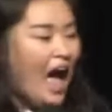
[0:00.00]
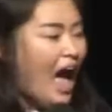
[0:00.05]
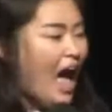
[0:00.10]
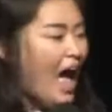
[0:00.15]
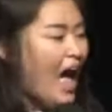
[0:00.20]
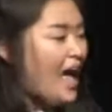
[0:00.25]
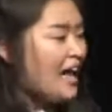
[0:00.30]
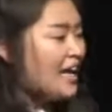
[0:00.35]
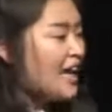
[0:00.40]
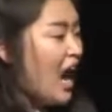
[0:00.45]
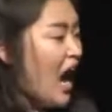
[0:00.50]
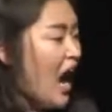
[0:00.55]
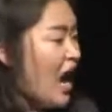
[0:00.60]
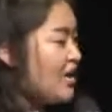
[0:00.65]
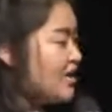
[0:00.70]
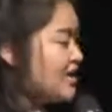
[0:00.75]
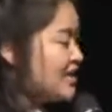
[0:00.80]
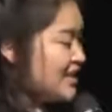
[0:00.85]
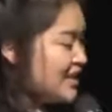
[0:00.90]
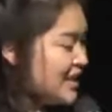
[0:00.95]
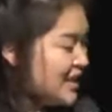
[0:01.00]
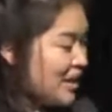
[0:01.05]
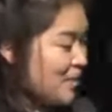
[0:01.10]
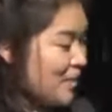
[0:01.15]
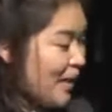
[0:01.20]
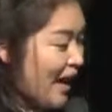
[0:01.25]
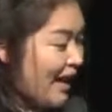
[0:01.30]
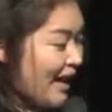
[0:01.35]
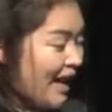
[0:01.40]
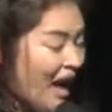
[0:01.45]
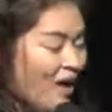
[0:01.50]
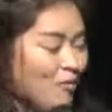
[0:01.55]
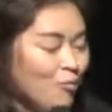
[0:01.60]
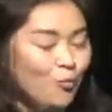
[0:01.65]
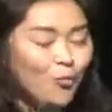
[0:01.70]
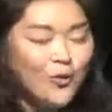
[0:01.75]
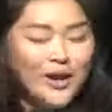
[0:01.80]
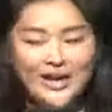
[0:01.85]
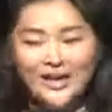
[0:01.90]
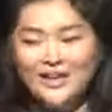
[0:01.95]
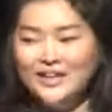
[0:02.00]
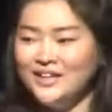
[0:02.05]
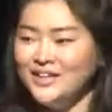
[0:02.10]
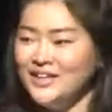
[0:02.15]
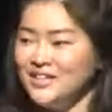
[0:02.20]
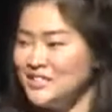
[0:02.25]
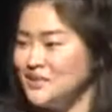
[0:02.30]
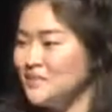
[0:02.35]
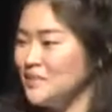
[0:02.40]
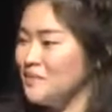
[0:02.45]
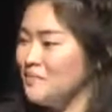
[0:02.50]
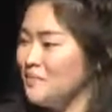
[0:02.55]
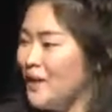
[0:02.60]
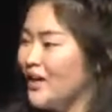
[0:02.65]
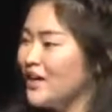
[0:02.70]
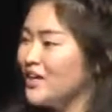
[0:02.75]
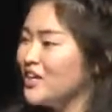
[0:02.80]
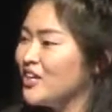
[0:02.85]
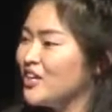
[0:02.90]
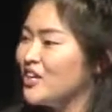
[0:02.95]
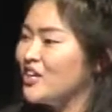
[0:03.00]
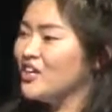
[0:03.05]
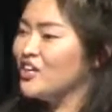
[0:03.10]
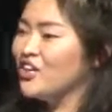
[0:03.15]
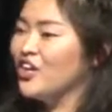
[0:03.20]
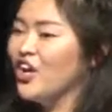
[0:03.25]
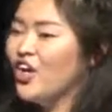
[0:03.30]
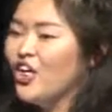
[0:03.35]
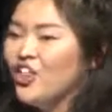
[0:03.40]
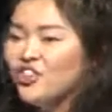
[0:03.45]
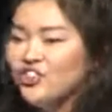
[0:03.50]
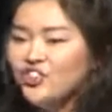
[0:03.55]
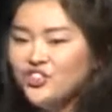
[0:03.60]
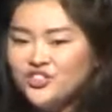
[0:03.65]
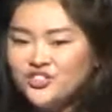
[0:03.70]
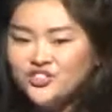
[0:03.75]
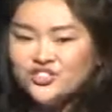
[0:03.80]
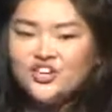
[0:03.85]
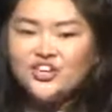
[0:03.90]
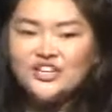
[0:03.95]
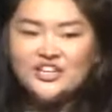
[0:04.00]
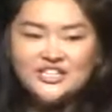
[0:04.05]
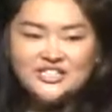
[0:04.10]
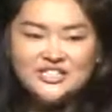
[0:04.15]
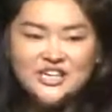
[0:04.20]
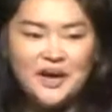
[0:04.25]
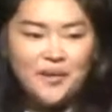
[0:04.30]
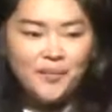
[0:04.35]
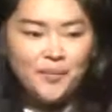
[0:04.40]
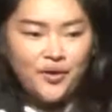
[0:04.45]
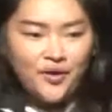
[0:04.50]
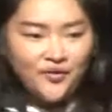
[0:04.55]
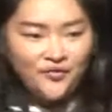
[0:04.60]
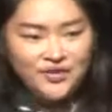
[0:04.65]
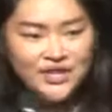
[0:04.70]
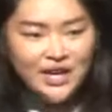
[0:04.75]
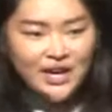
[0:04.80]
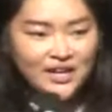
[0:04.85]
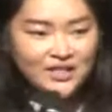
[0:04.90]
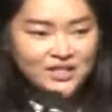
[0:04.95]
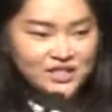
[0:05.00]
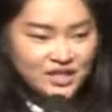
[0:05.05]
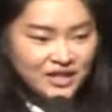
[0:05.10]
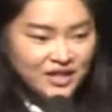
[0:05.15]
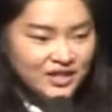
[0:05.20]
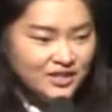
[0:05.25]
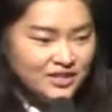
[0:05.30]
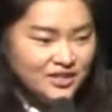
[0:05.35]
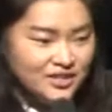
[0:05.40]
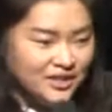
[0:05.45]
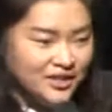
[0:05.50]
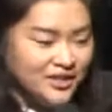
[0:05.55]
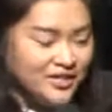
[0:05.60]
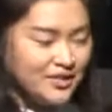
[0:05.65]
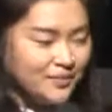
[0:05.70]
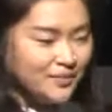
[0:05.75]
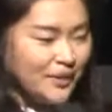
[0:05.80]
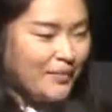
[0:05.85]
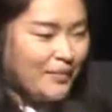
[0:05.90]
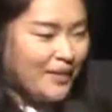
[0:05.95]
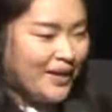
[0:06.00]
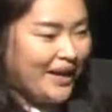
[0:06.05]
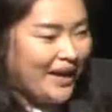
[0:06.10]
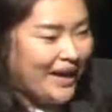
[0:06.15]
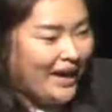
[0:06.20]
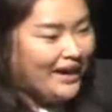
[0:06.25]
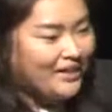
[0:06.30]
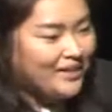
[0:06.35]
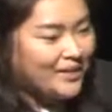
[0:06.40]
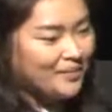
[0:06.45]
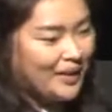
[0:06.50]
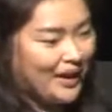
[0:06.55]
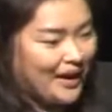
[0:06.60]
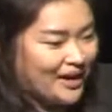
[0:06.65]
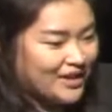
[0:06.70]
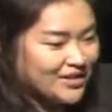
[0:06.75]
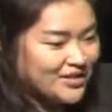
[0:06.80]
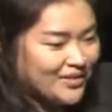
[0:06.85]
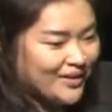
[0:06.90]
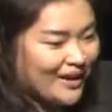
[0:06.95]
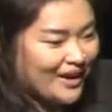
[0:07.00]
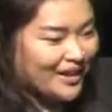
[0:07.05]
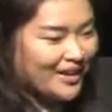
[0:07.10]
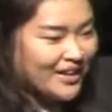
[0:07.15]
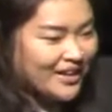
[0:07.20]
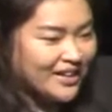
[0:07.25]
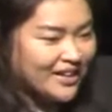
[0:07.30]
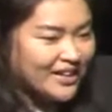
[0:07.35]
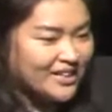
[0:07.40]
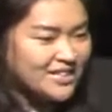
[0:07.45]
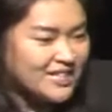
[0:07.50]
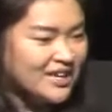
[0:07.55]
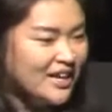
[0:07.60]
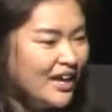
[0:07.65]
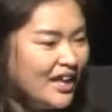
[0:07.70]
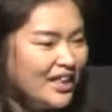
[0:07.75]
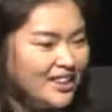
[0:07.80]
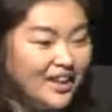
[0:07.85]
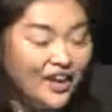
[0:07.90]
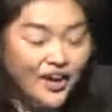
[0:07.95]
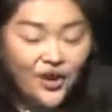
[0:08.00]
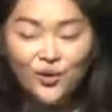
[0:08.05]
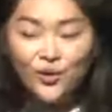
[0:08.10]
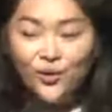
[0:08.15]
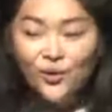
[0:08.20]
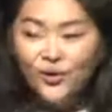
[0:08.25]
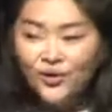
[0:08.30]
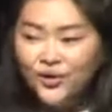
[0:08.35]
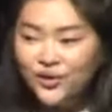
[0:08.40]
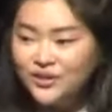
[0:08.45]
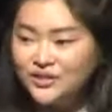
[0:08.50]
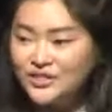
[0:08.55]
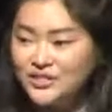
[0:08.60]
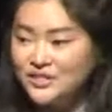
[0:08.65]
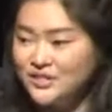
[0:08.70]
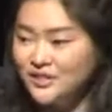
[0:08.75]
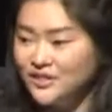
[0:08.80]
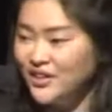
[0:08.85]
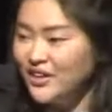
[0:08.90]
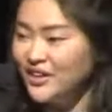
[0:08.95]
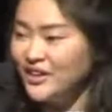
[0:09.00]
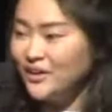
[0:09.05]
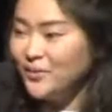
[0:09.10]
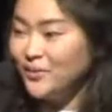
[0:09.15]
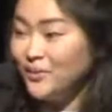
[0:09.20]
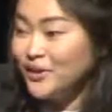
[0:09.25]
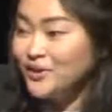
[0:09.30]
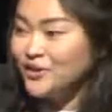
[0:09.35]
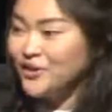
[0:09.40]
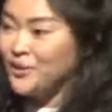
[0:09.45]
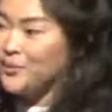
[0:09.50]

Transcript: And I was thinking about it, and we need to be making the Johnny Depp of task sheets, So when we hand them out to our kids, they're hooked, They want to know